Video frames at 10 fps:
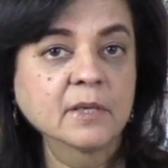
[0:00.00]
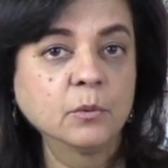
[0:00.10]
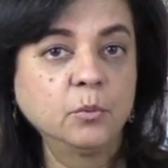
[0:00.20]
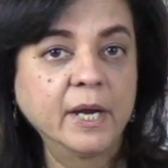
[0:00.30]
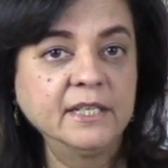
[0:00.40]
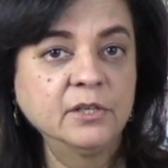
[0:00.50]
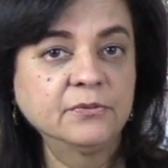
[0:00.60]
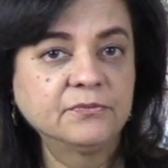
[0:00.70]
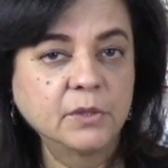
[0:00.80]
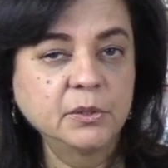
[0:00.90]
when your
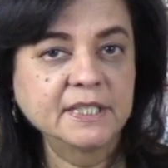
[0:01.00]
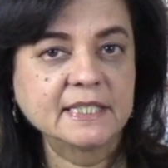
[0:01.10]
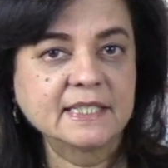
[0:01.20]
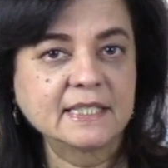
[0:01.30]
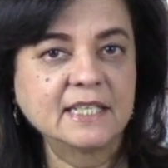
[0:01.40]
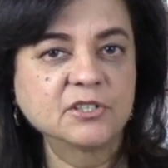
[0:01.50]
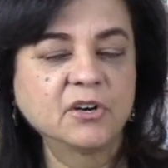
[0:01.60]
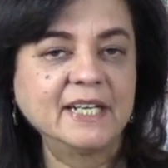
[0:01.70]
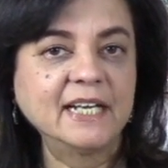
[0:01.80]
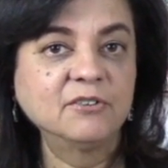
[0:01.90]
focus is
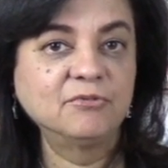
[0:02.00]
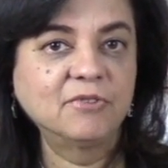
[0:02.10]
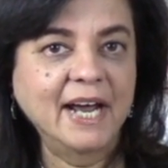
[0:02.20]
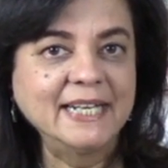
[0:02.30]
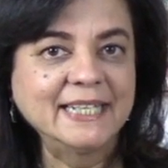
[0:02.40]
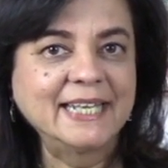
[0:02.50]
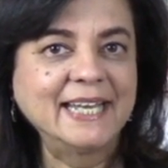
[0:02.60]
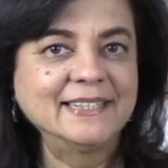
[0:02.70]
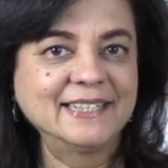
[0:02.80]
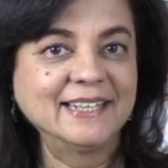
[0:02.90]
on
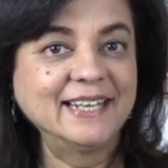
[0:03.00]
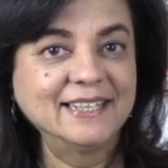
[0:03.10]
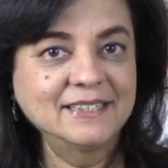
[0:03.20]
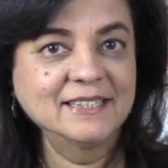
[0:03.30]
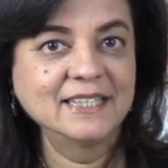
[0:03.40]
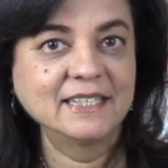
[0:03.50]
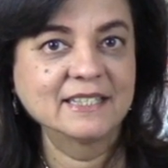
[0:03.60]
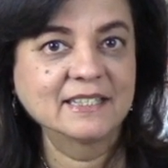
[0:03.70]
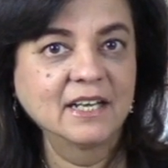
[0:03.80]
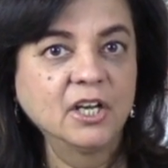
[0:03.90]
eradicating
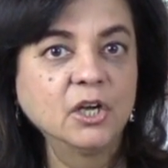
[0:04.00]
illness,